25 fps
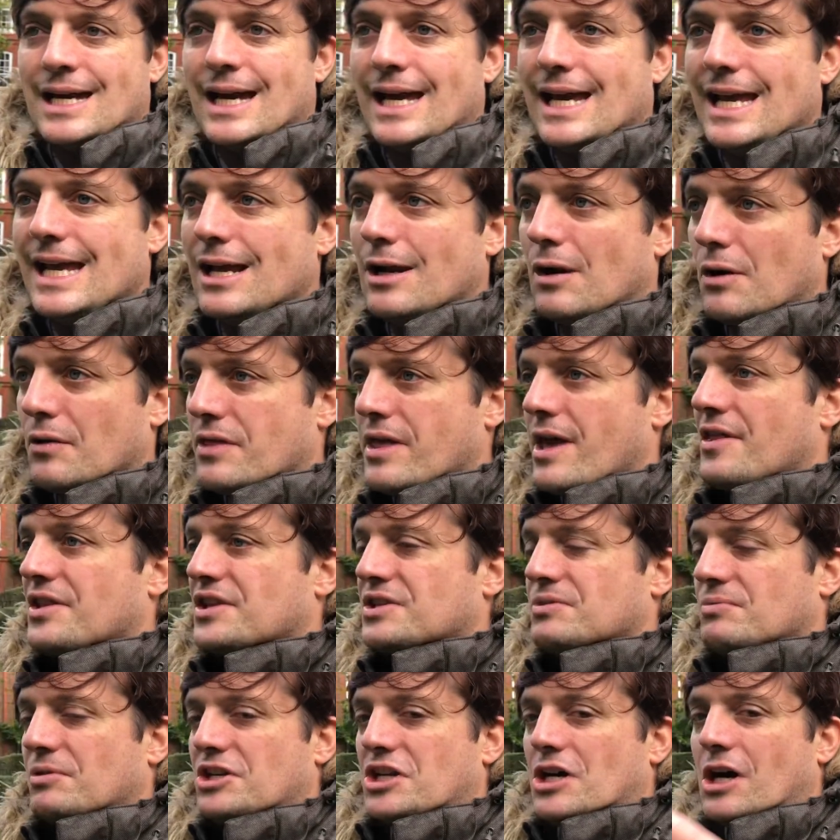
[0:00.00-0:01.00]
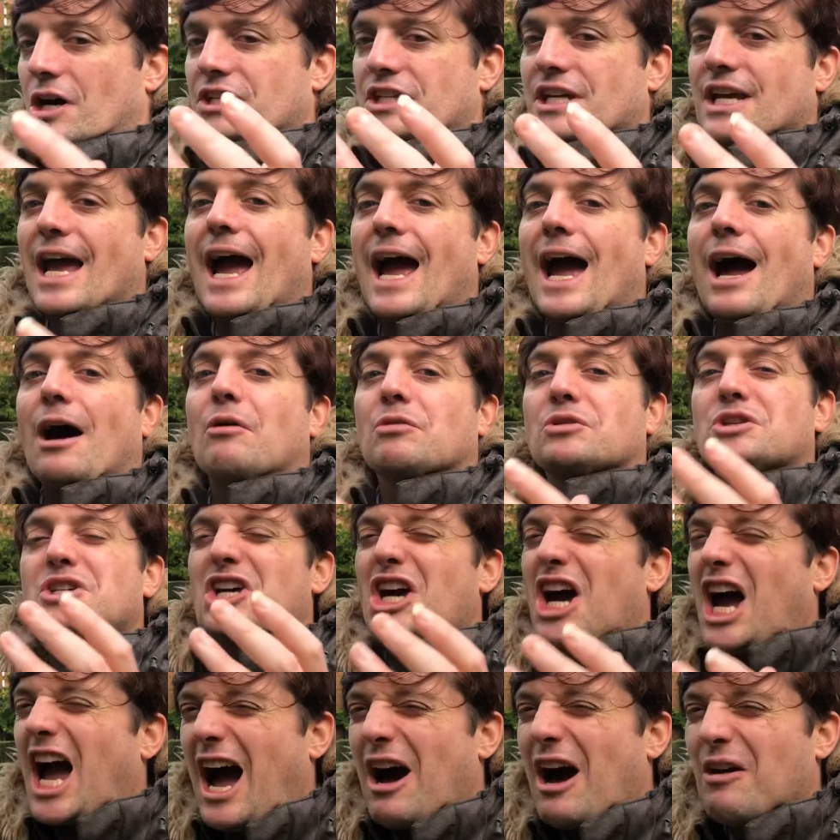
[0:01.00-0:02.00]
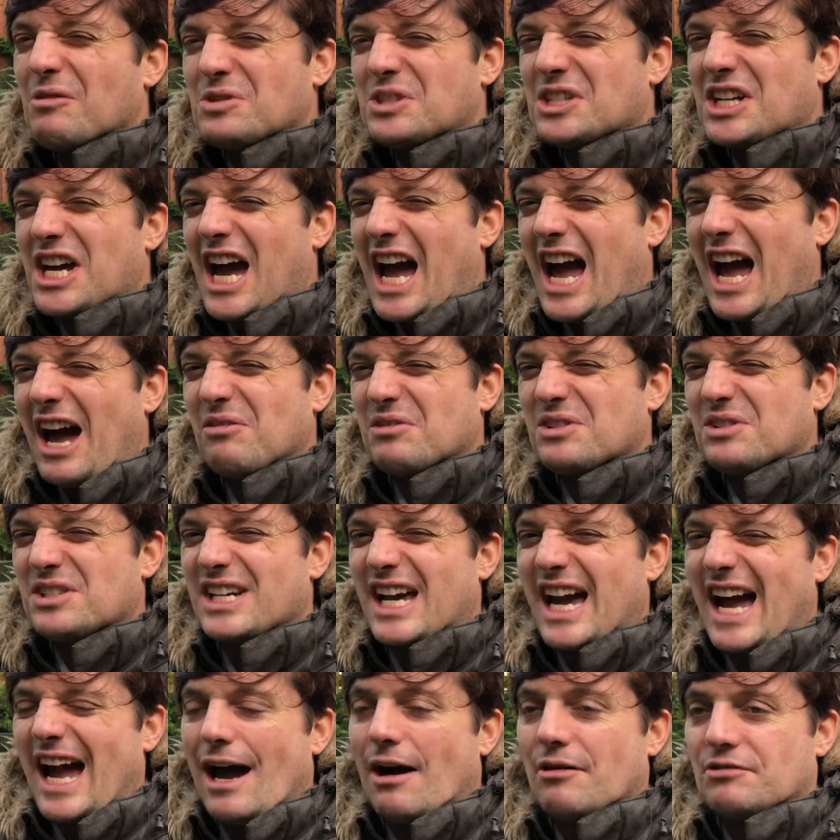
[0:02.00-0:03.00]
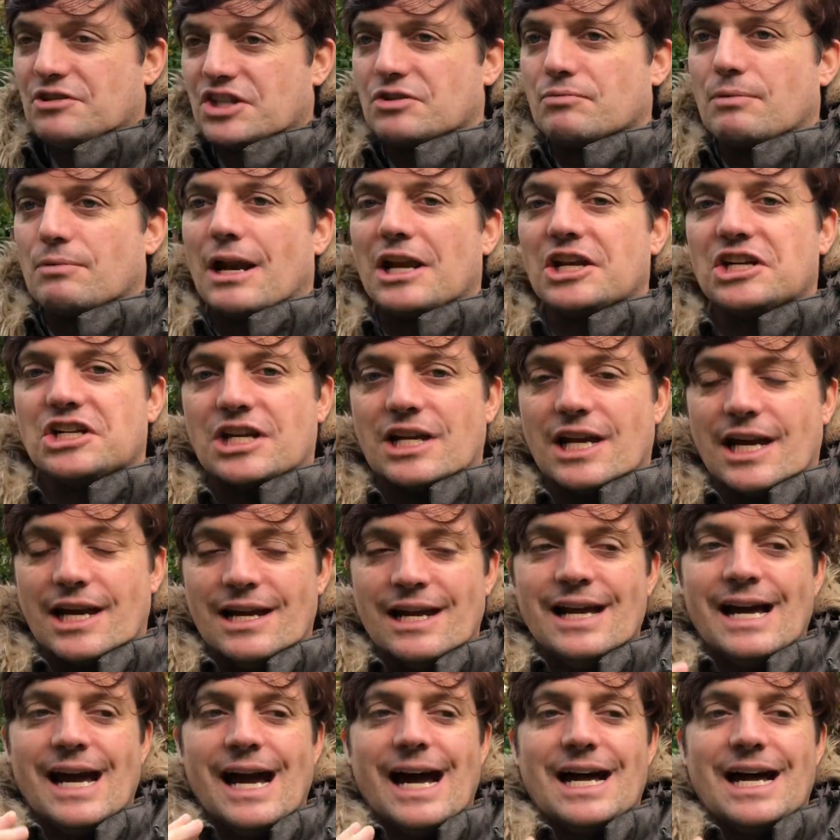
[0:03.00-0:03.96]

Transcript: He, along with the others, were chanting out, out, out, out, just relishing it.